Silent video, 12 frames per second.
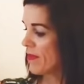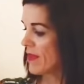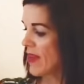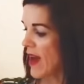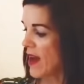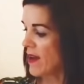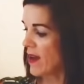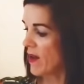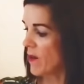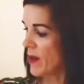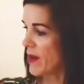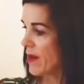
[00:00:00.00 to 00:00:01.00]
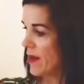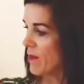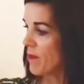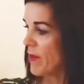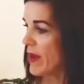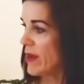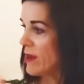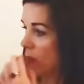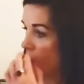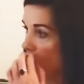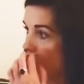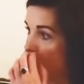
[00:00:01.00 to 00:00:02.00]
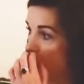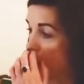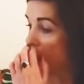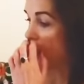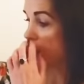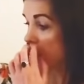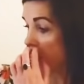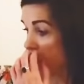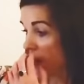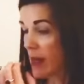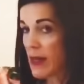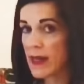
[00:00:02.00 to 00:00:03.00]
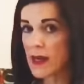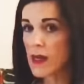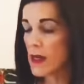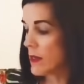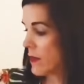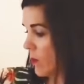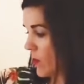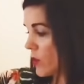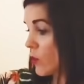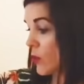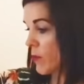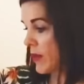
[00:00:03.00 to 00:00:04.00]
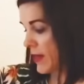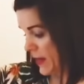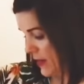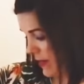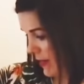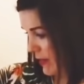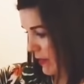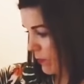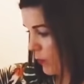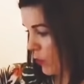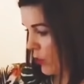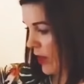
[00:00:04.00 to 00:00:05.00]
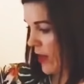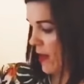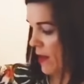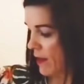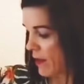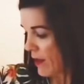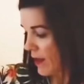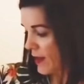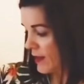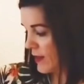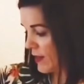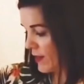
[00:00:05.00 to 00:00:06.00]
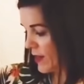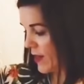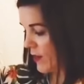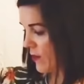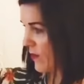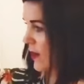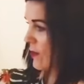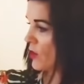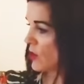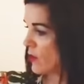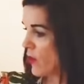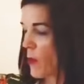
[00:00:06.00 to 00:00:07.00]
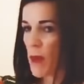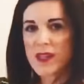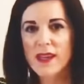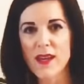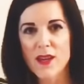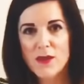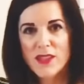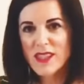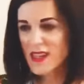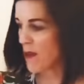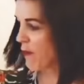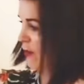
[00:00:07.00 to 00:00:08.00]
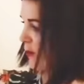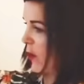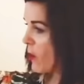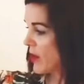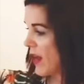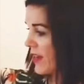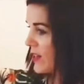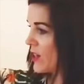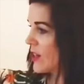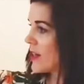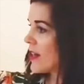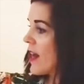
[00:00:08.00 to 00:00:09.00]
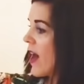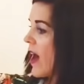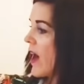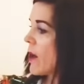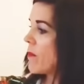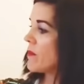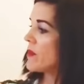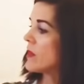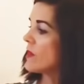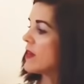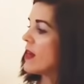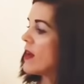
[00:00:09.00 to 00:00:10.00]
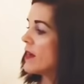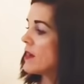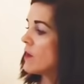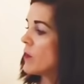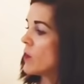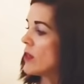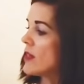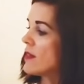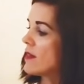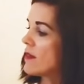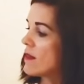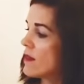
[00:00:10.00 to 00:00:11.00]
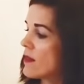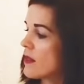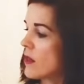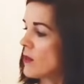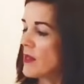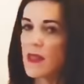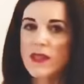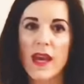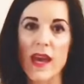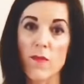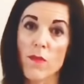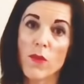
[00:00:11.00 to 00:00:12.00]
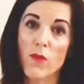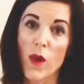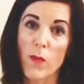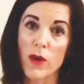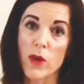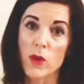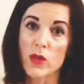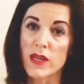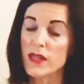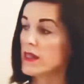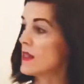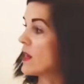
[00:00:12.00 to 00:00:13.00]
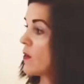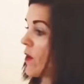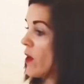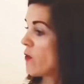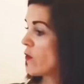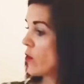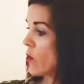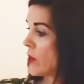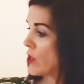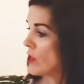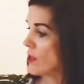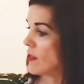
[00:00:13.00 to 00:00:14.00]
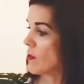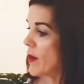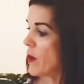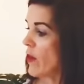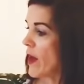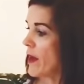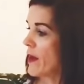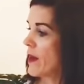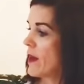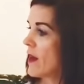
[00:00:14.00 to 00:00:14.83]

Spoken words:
yeah, I went big and small. It's completely lined. Well, it's not completely lined, that's Porky. Let's just turn her around. She's a bit stiff in her old age. So it's lined, the bodice, so it's the same fabric on the inside. I've had a few questions about that.